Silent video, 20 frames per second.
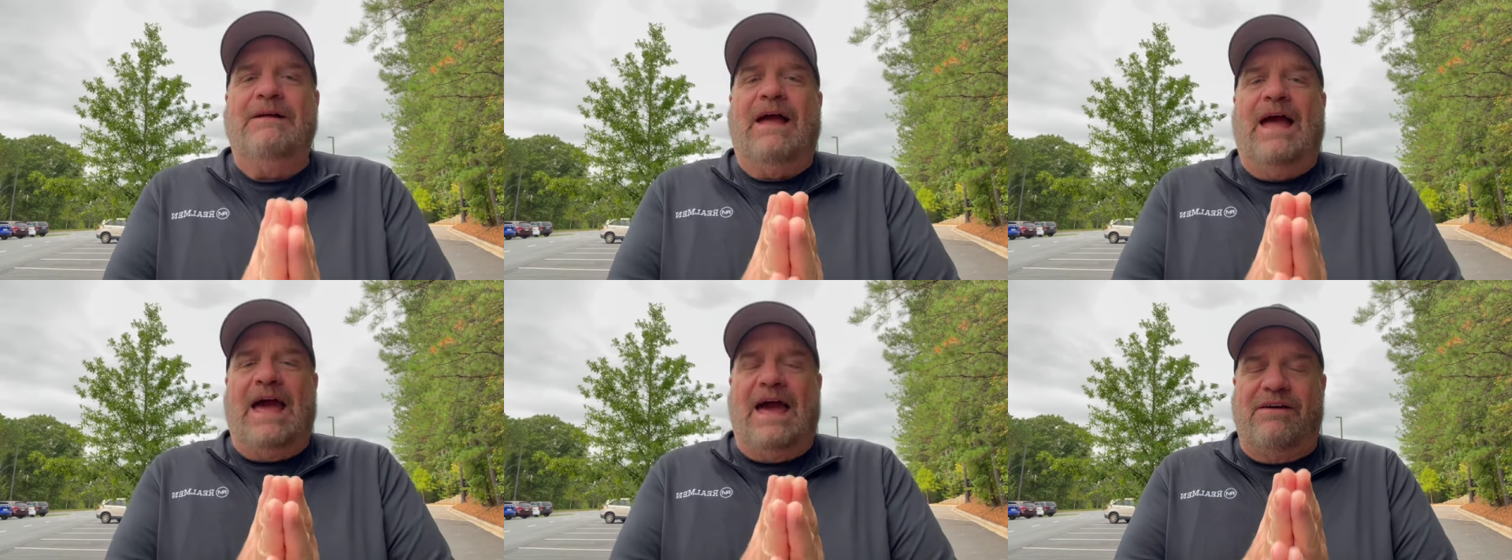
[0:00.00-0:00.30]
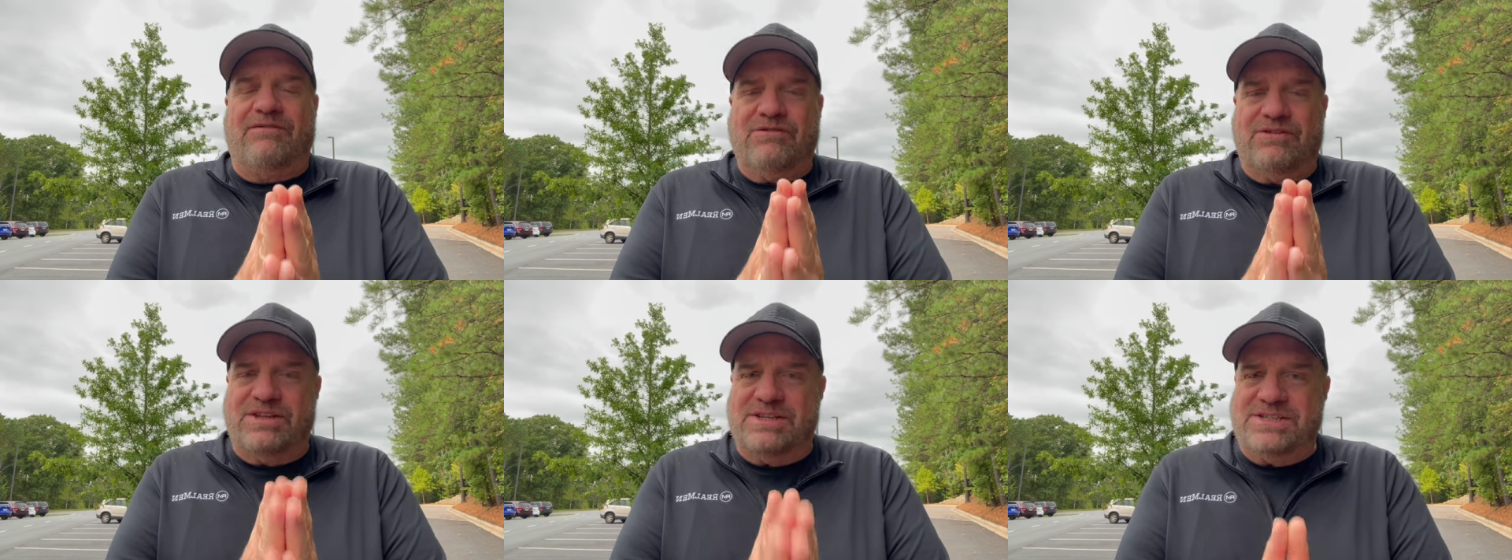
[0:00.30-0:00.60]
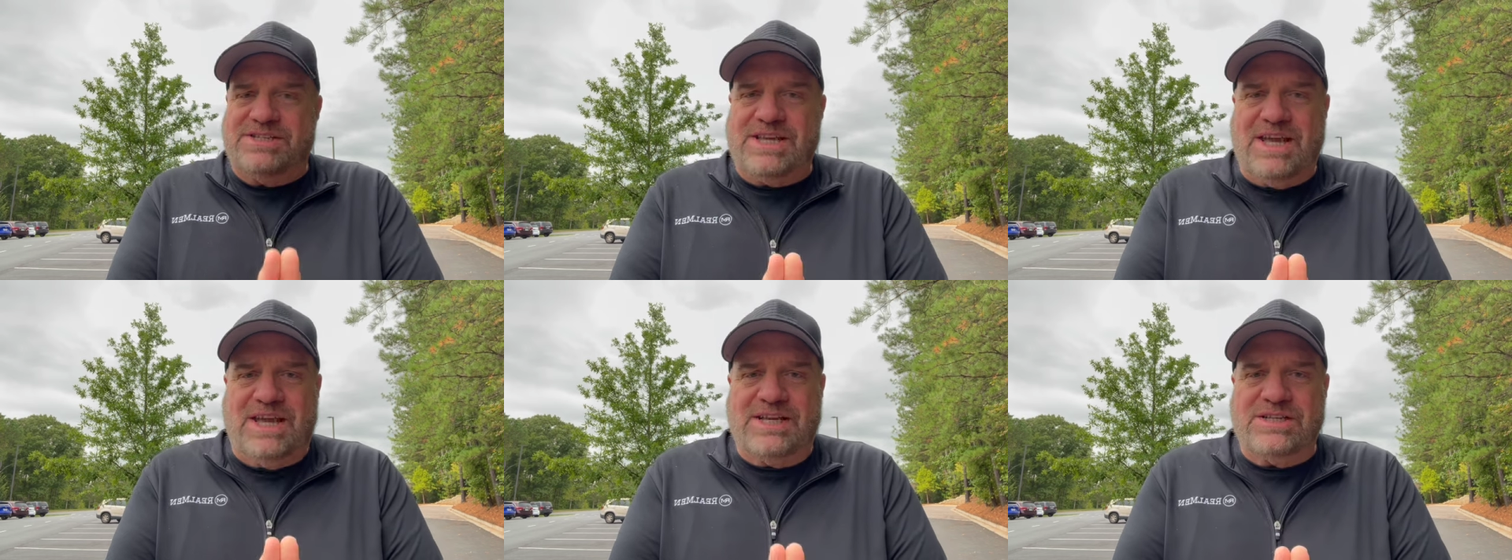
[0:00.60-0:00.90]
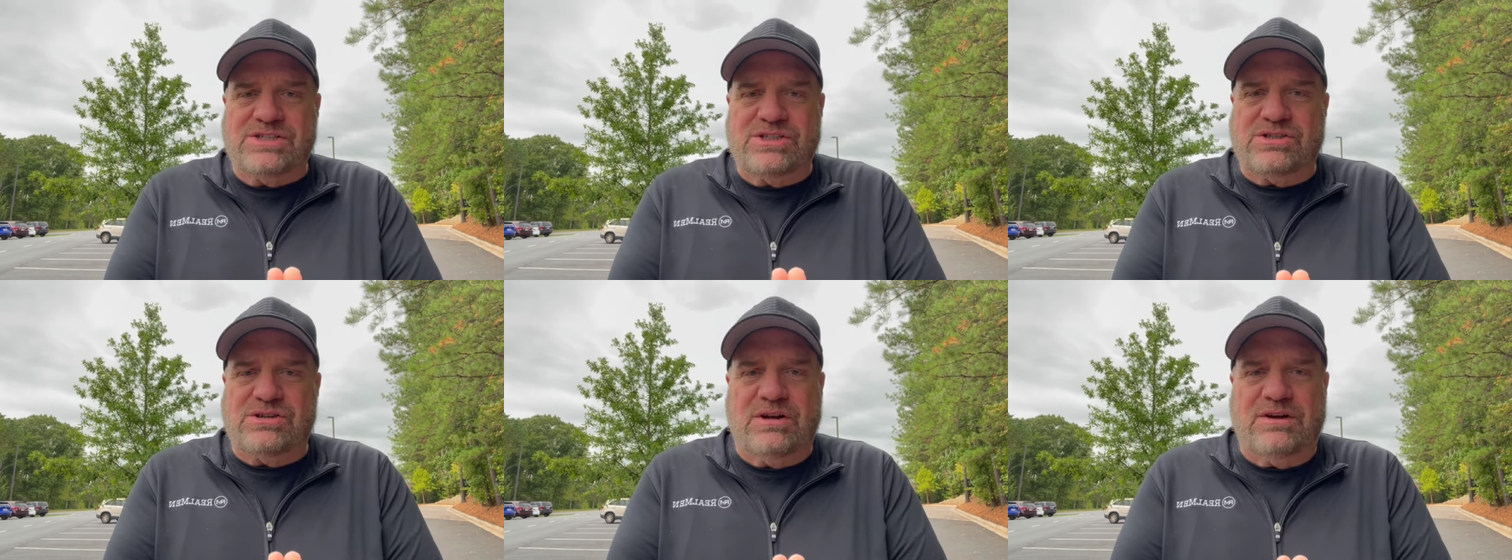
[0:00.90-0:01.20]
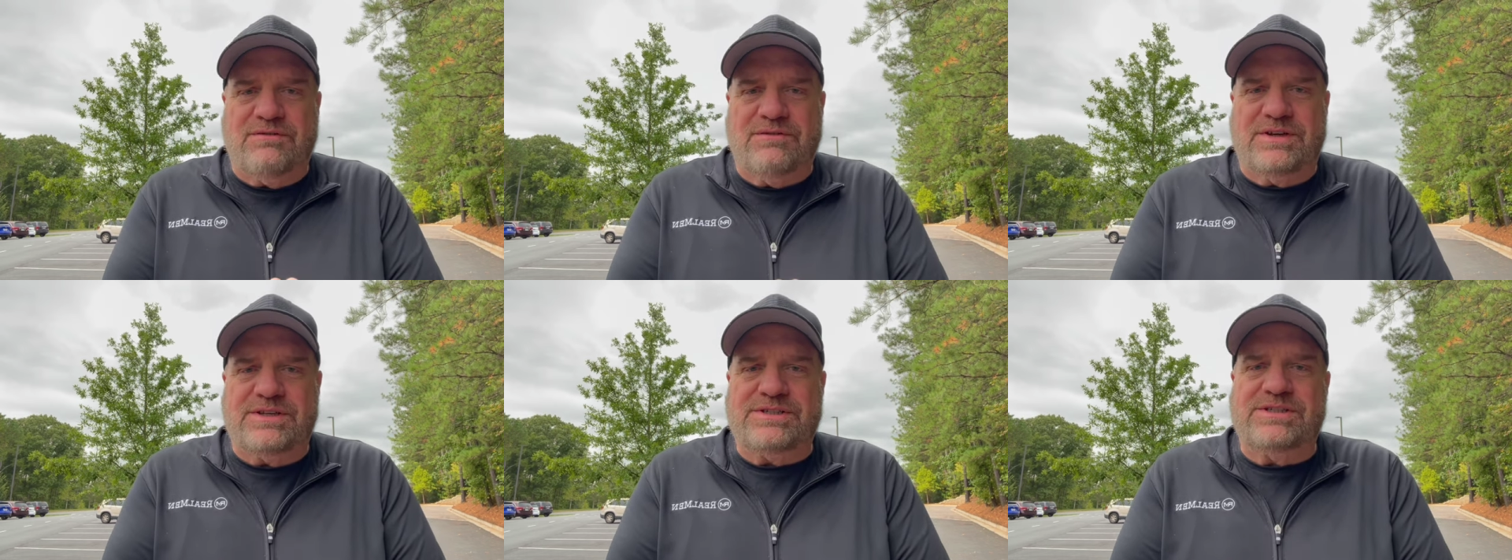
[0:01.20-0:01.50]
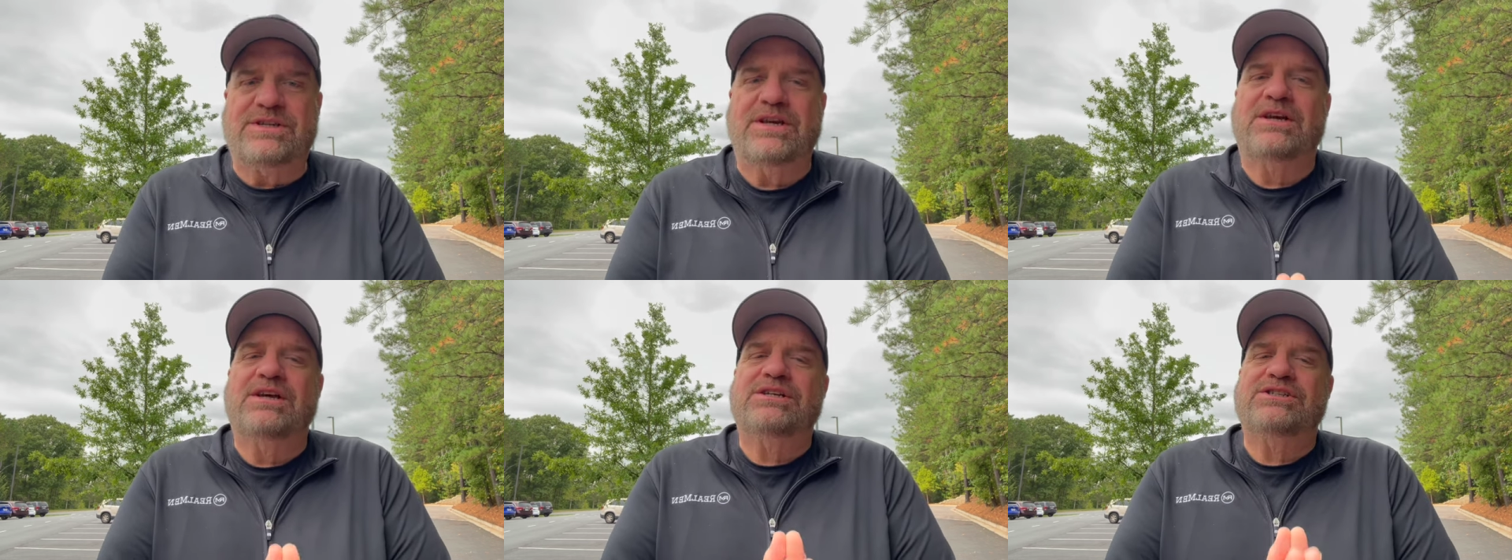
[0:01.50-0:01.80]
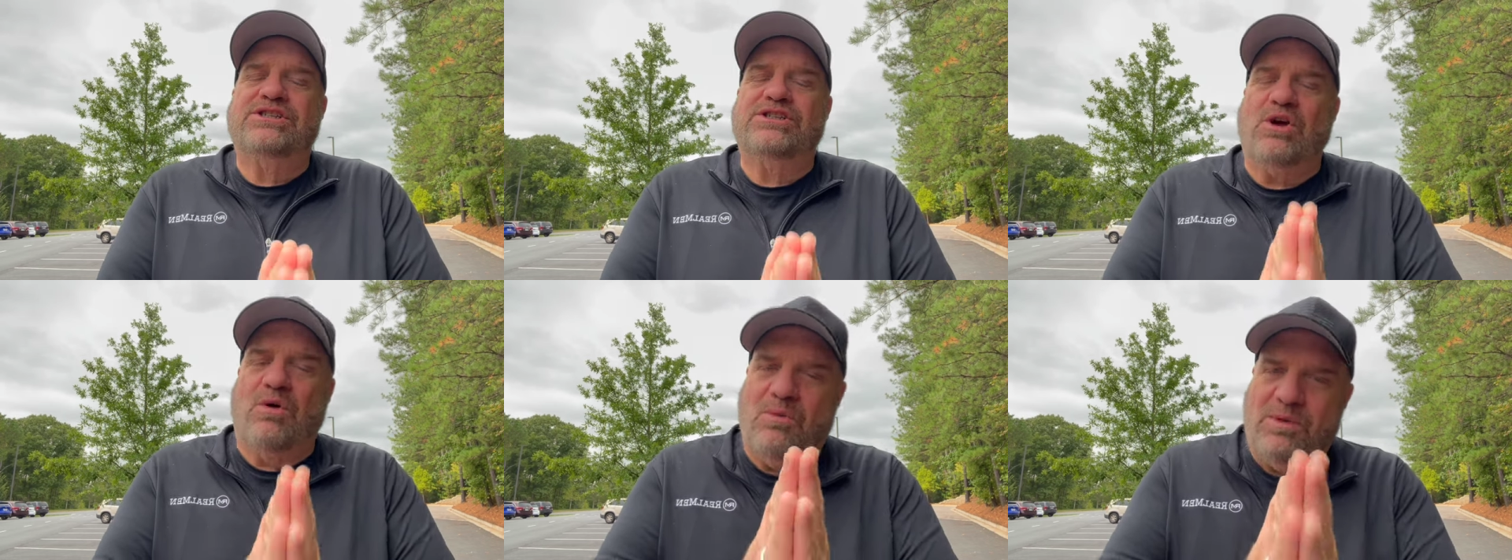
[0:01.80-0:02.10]
after the second service.
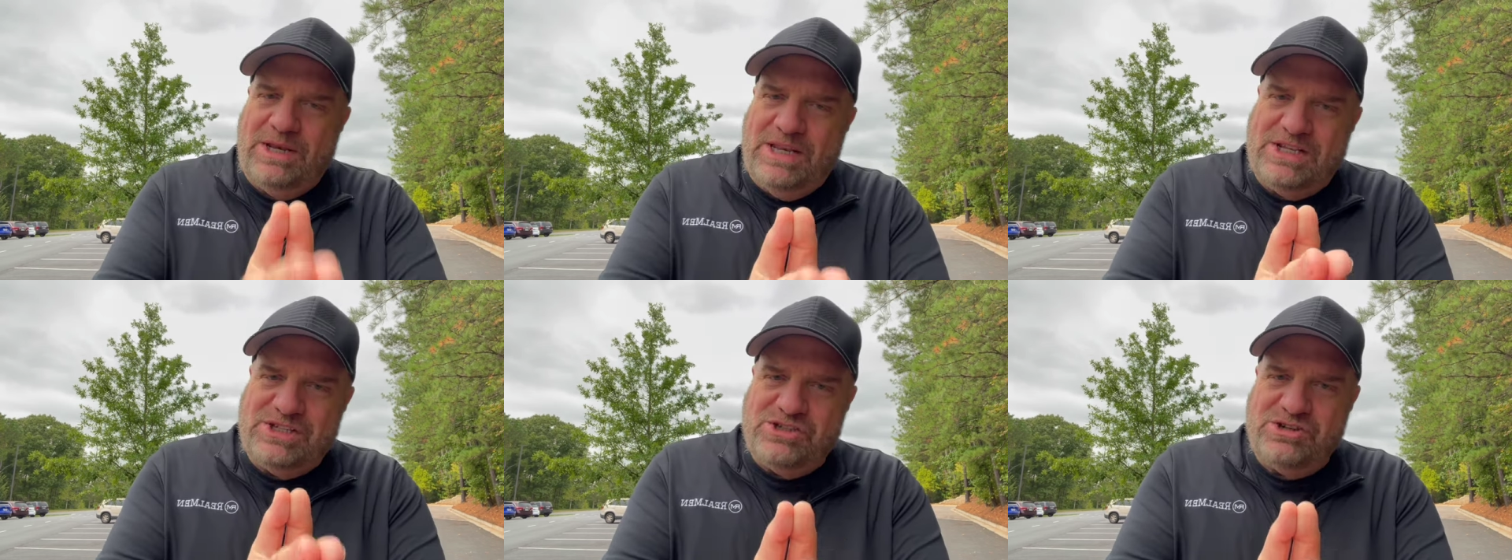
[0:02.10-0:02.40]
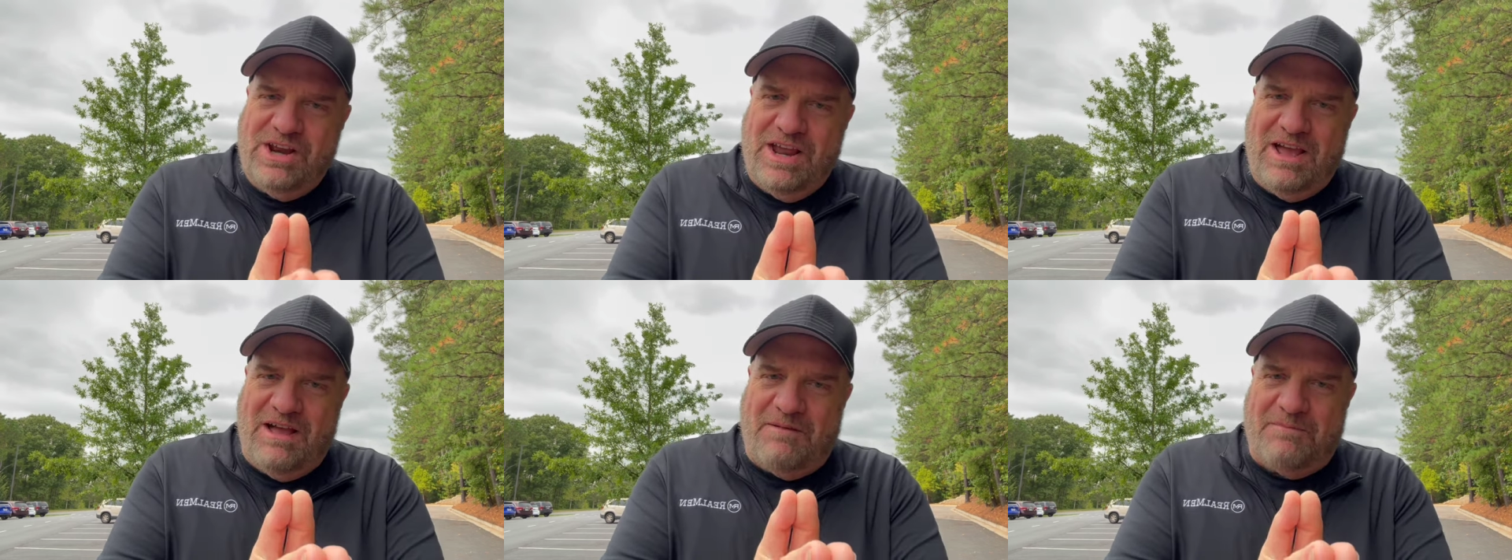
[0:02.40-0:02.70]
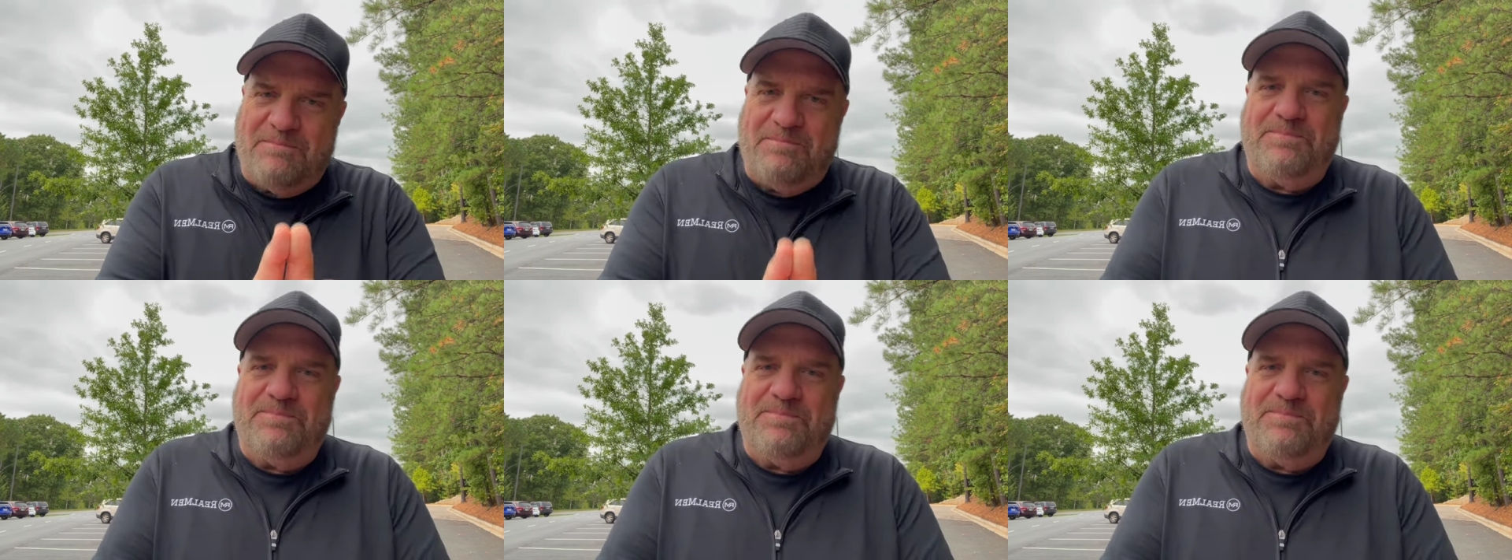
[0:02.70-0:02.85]
So we need your help.